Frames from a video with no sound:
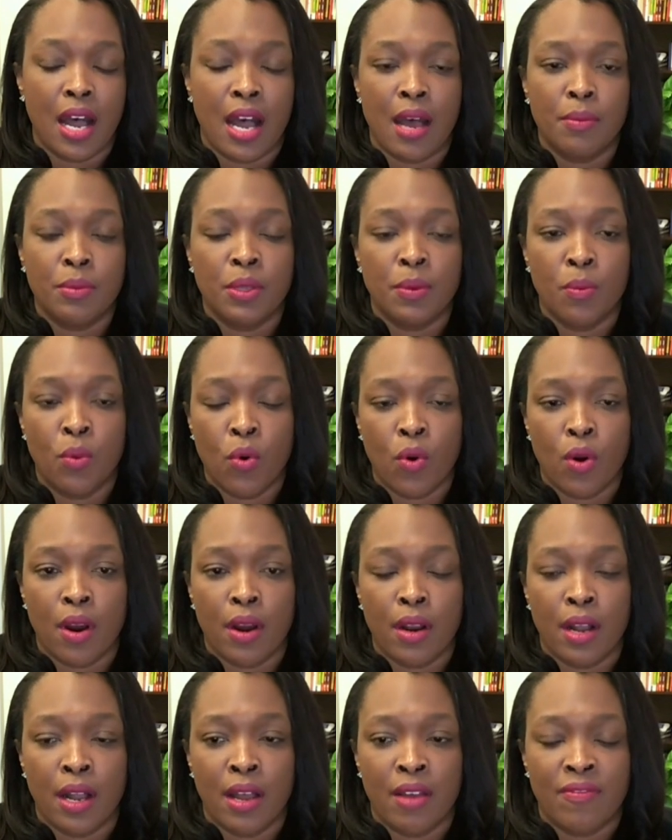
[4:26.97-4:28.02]
Um, the more
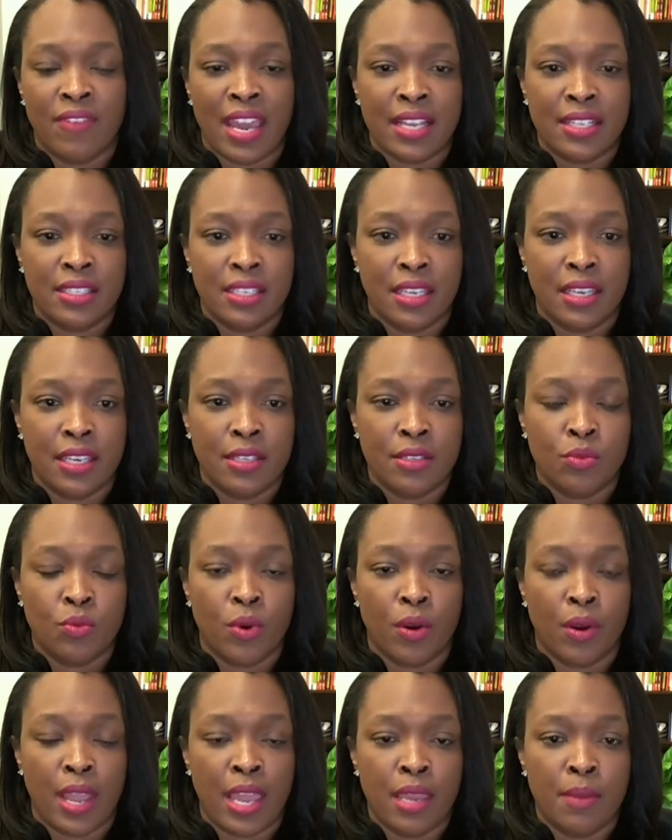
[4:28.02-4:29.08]
uh, vaccines
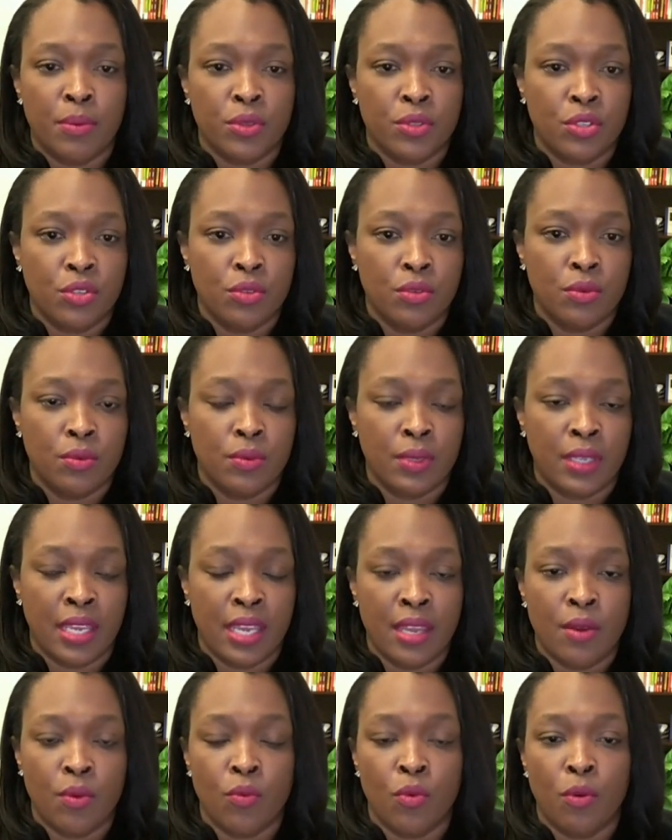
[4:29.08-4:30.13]
we're able to get,